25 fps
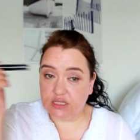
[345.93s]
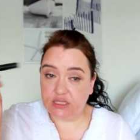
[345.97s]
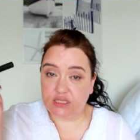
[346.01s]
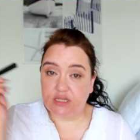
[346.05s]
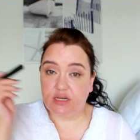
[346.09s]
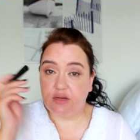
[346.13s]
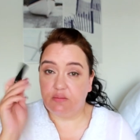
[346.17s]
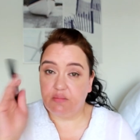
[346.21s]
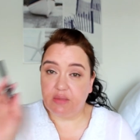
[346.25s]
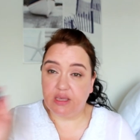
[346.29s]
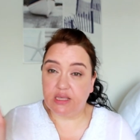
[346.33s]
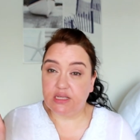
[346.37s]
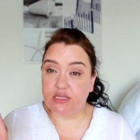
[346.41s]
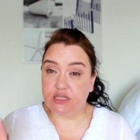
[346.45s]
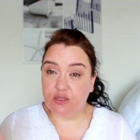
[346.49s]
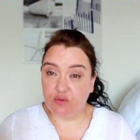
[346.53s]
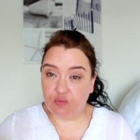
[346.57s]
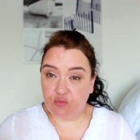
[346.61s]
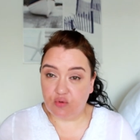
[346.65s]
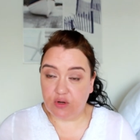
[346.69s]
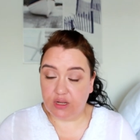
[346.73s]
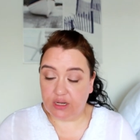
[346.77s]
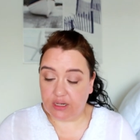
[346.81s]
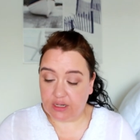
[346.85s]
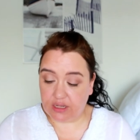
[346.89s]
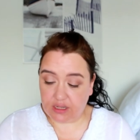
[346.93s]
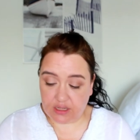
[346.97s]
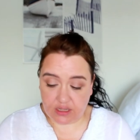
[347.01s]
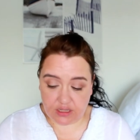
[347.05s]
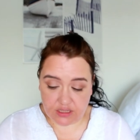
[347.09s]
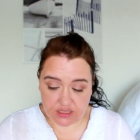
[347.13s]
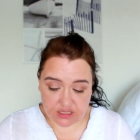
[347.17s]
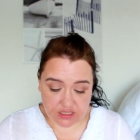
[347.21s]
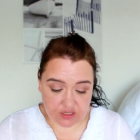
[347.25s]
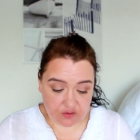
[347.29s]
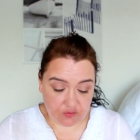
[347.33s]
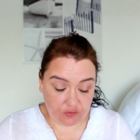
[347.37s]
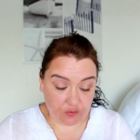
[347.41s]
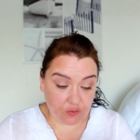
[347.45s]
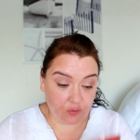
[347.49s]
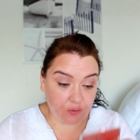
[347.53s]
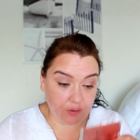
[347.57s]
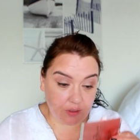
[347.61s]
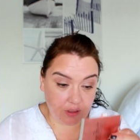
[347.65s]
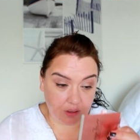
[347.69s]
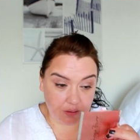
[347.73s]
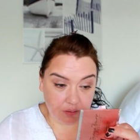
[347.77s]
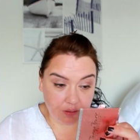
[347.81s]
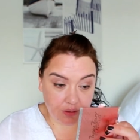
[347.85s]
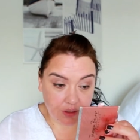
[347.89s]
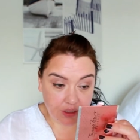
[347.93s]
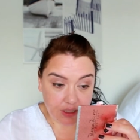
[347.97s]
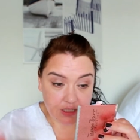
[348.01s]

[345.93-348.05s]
and it makes it really easy for you.